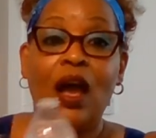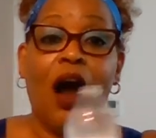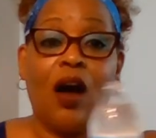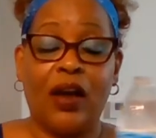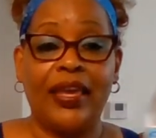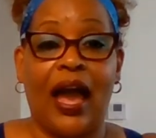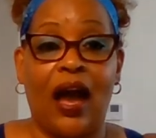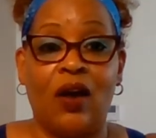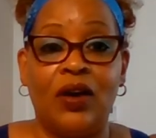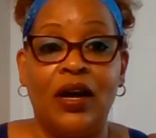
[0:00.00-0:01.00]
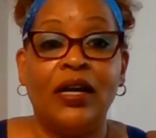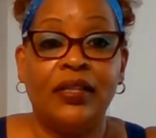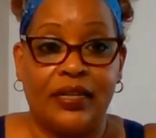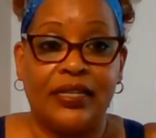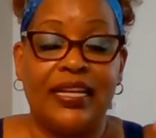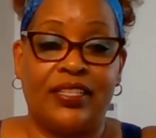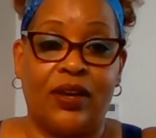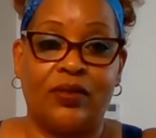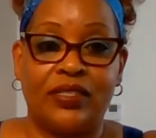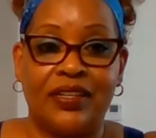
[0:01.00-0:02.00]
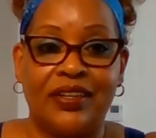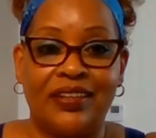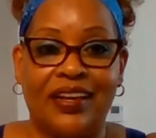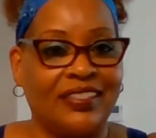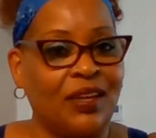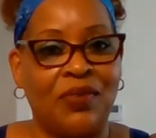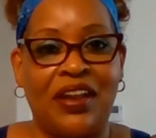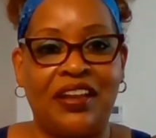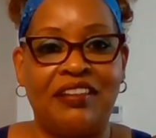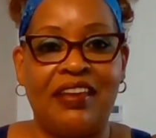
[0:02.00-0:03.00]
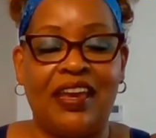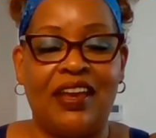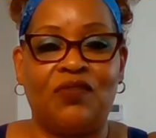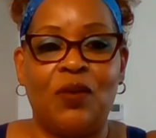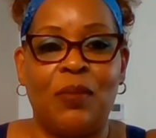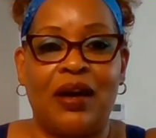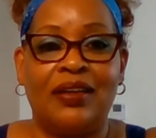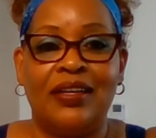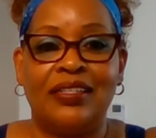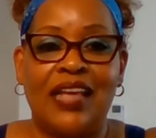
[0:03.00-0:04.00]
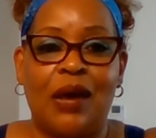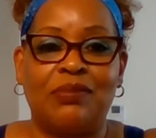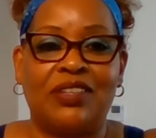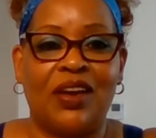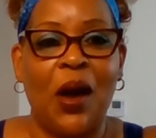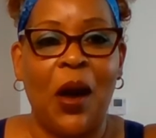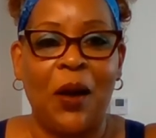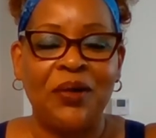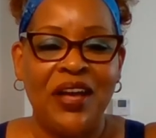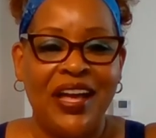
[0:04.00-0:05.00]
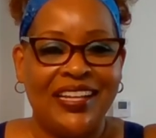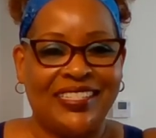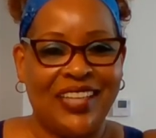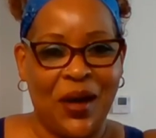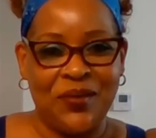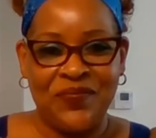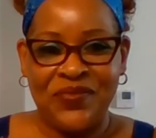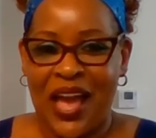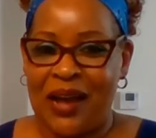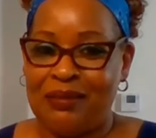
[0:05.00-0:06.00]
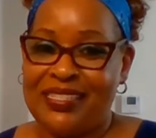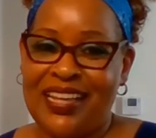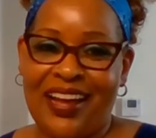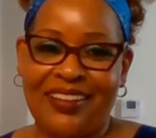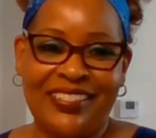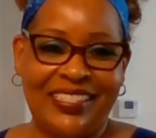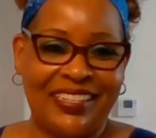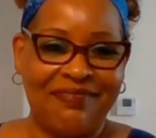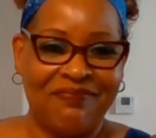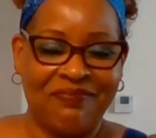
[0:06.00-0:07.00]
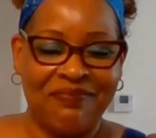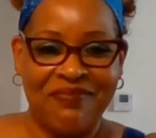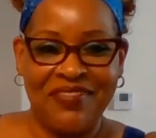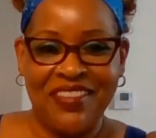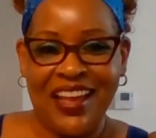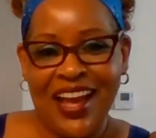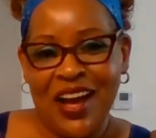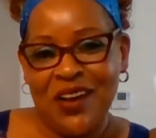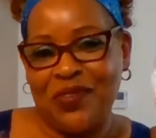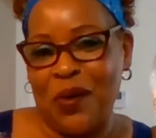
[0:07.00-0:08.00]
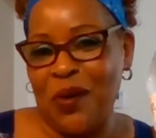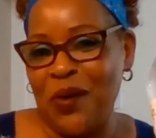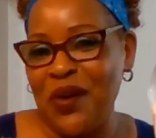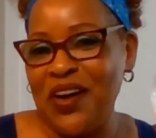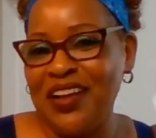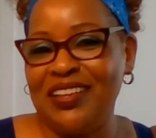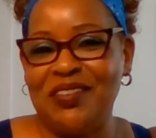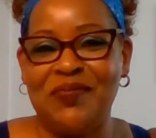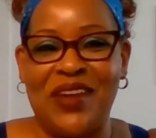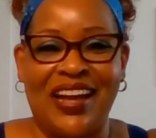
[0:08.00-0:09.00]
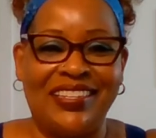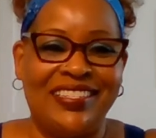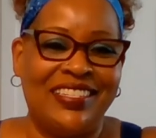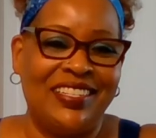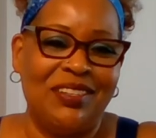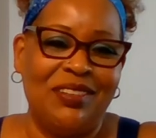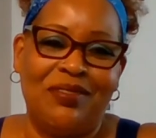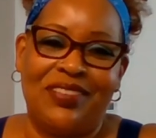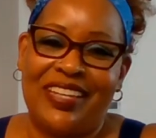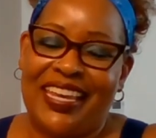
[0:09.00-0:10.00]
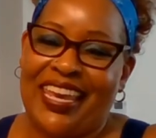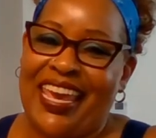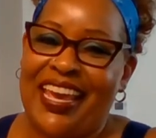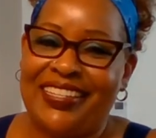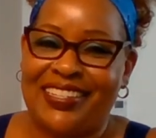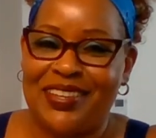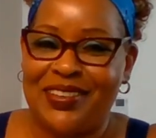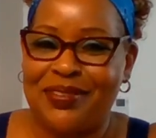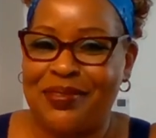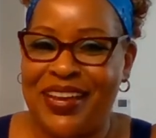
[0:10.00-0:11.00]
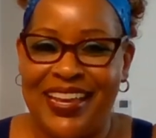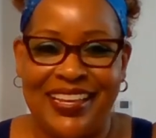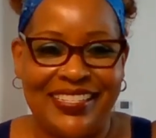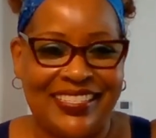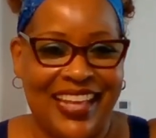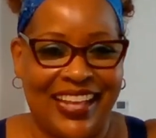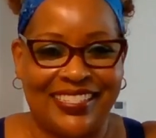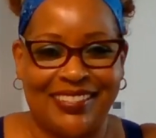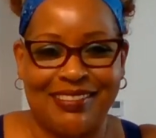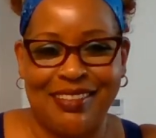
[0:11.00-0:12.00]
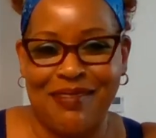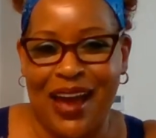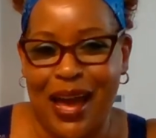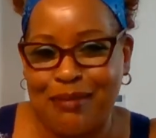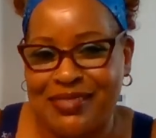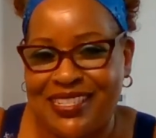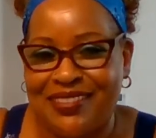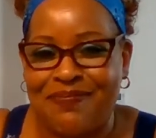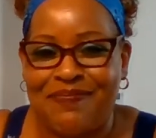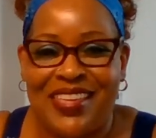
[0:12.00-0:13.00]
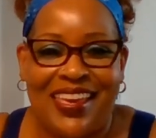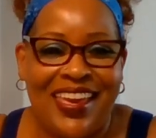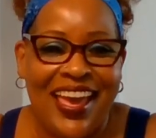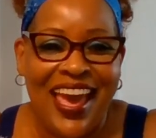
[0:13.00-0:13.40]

Okay, y'all. Look, let's toast. Because I'm ready to dig in for my sandwich get cold. So, I'm toasting for all of my new kings and queens that subscribe to me.